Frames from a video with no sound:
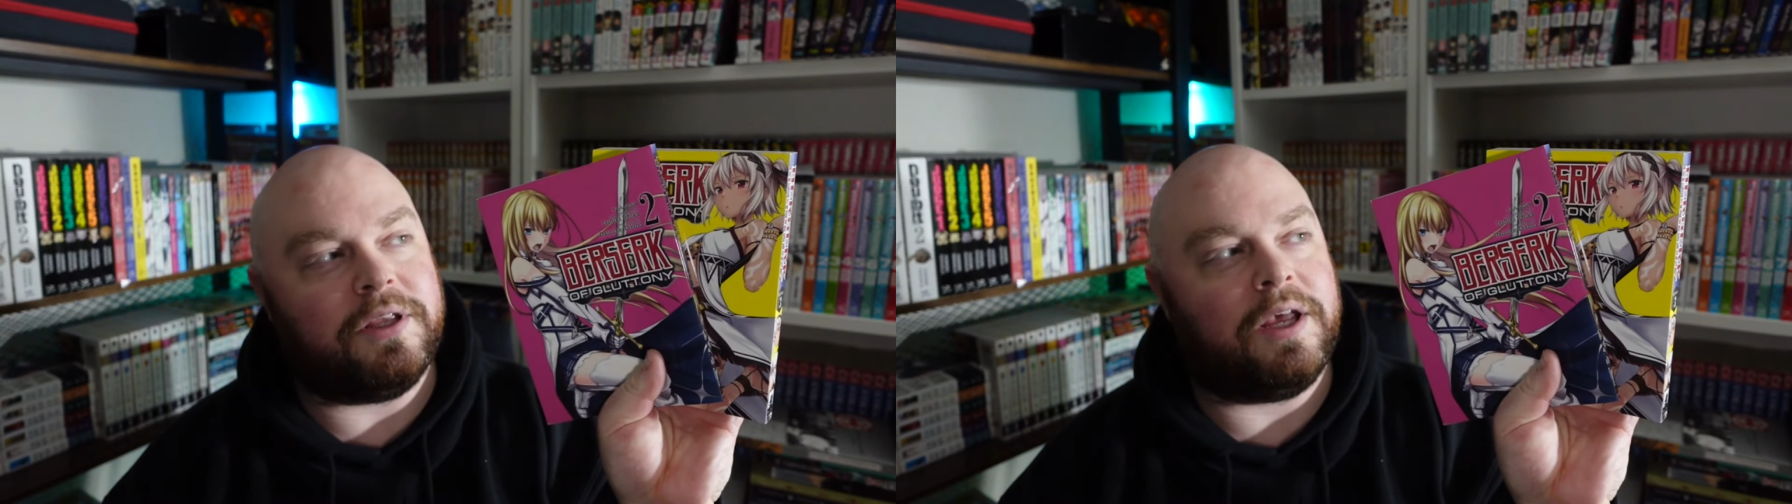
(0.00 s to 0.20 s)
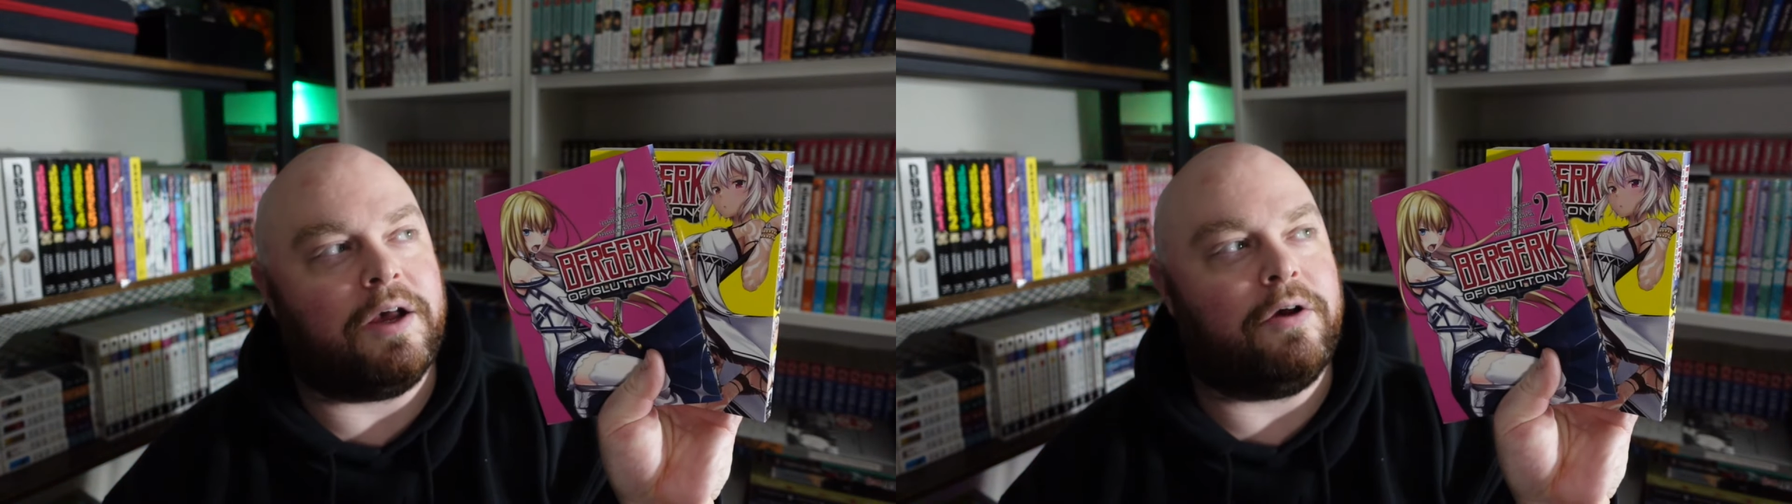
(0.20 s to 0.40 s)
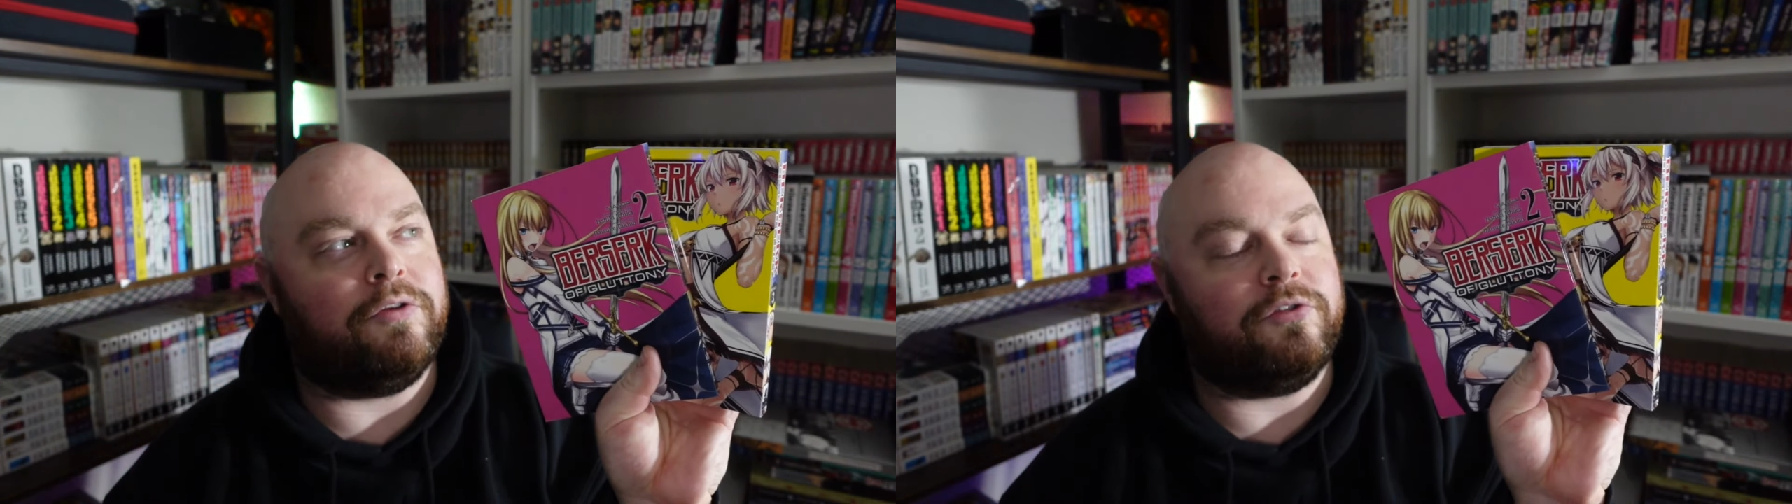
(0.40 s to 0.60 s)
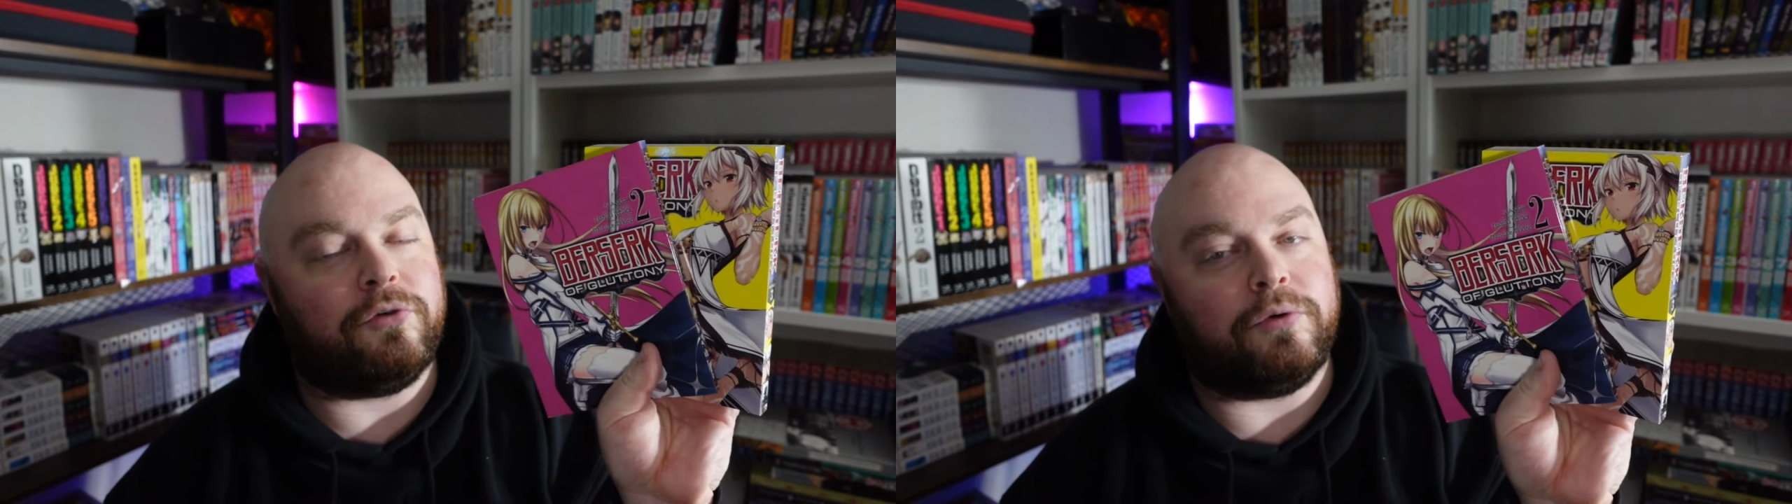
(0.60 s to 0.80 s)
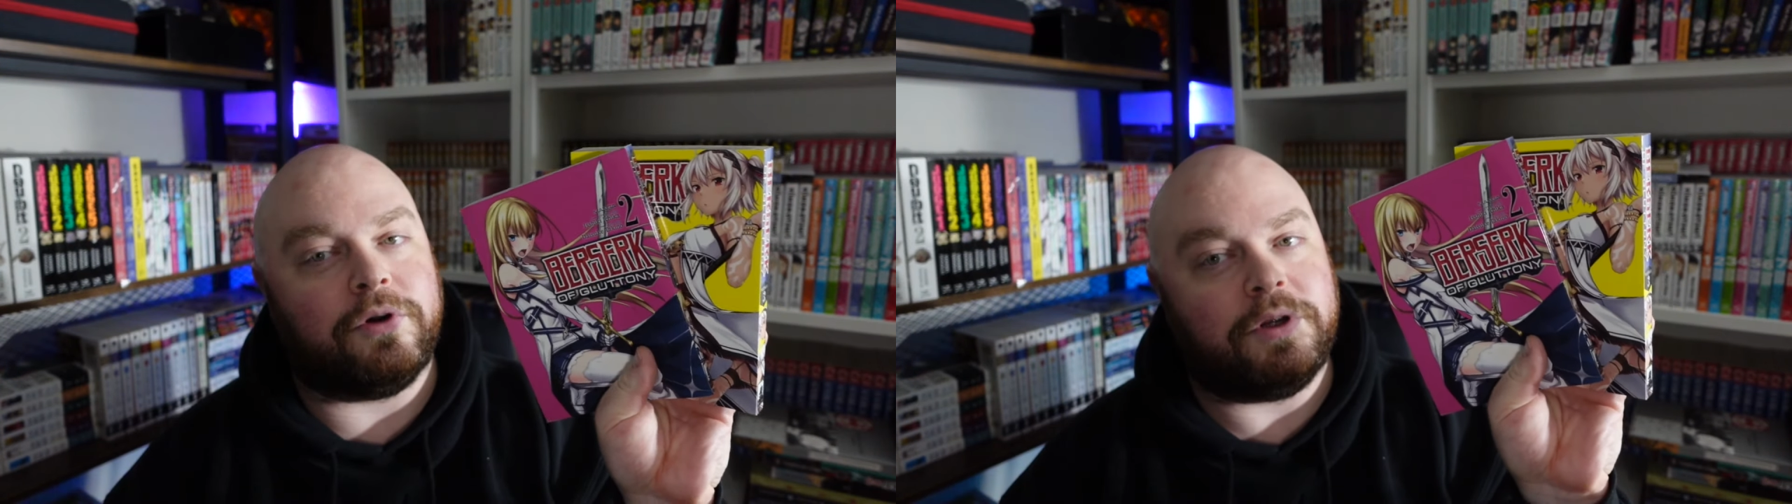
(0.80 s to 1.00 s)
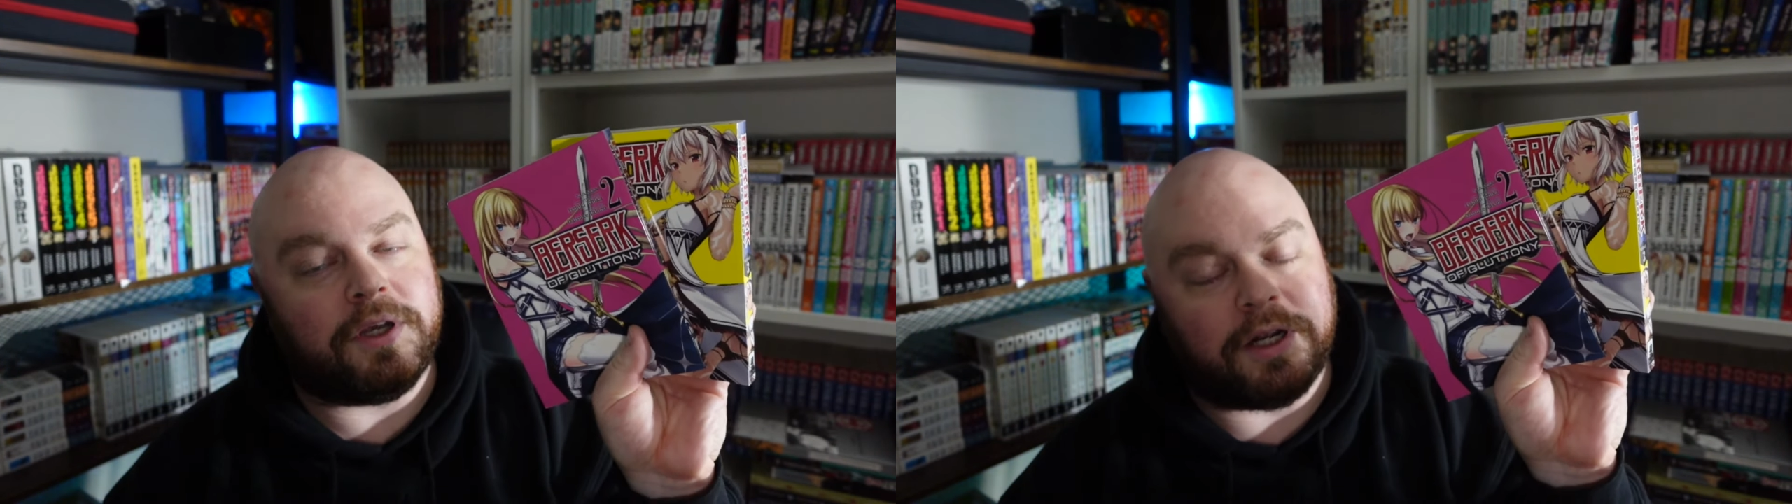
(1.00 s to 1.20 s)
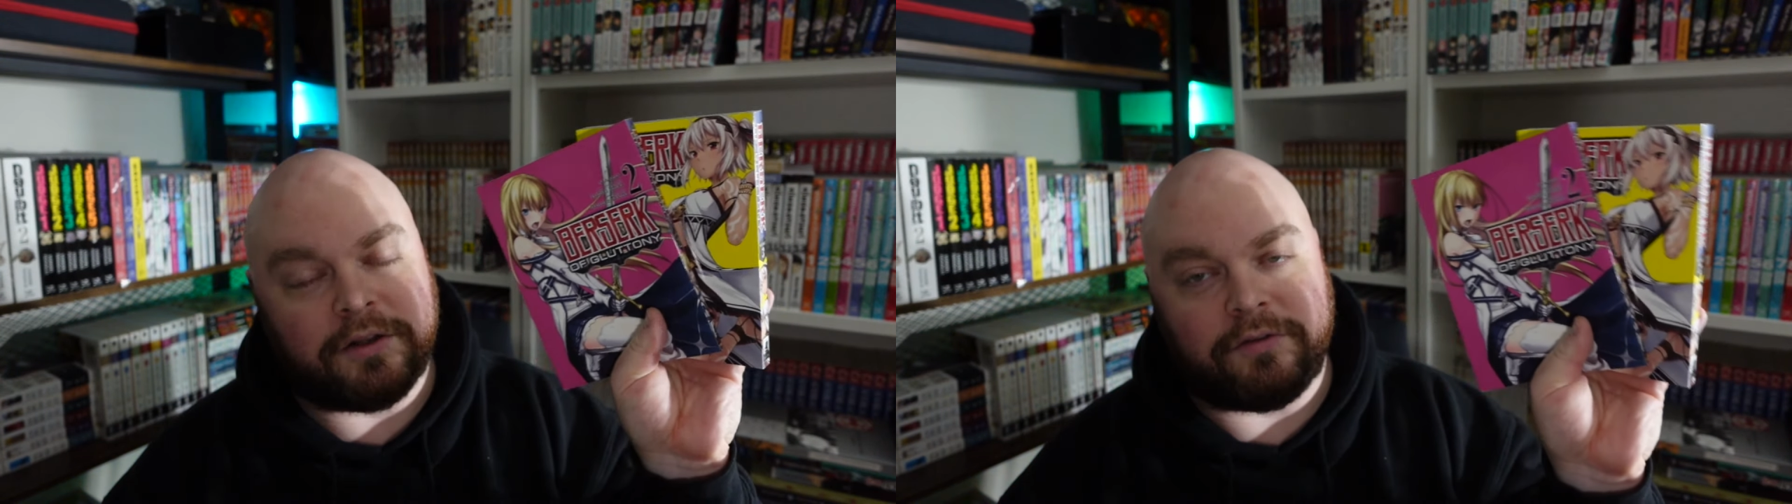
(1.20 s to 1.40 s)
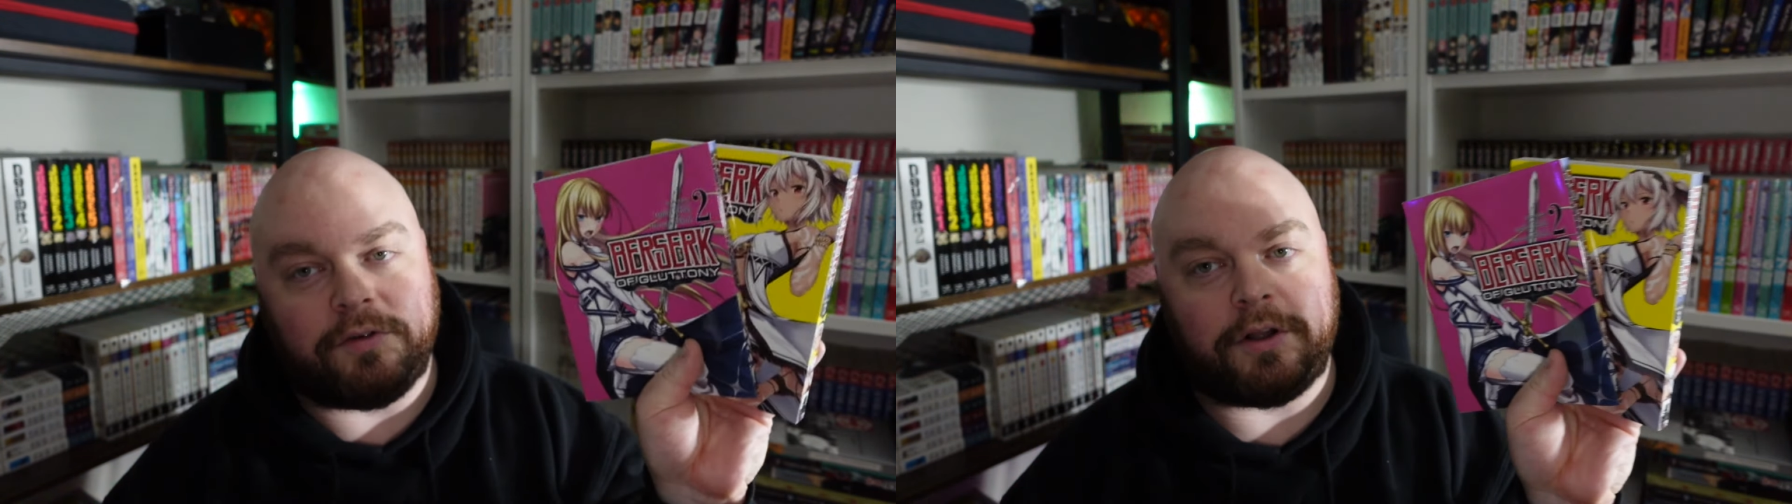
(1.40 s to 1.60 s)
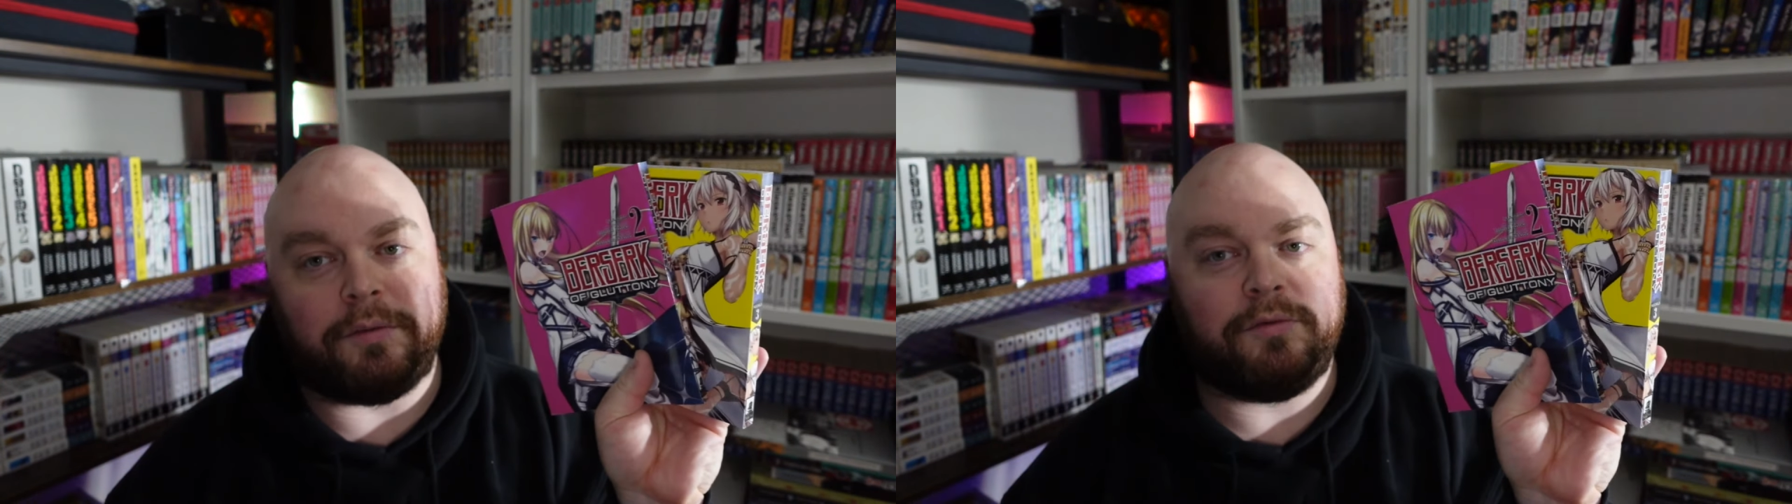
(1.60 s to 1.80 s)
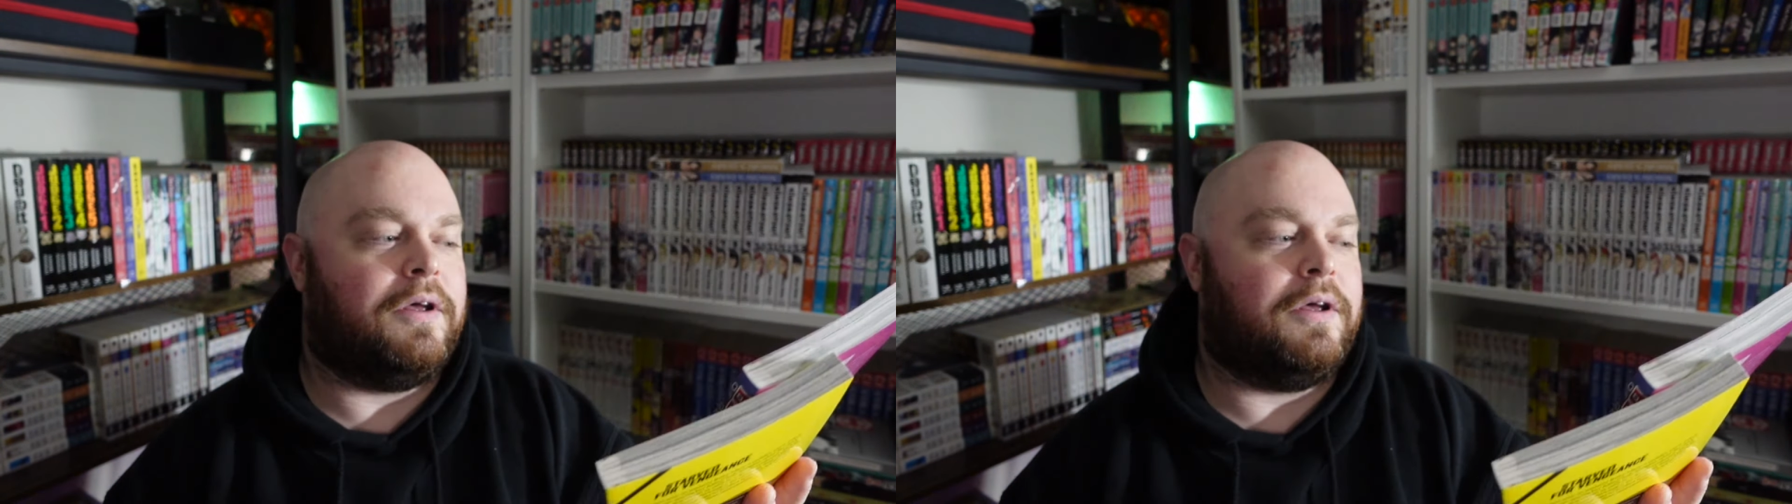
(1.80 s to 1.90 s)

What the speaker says: how the story kind of develops.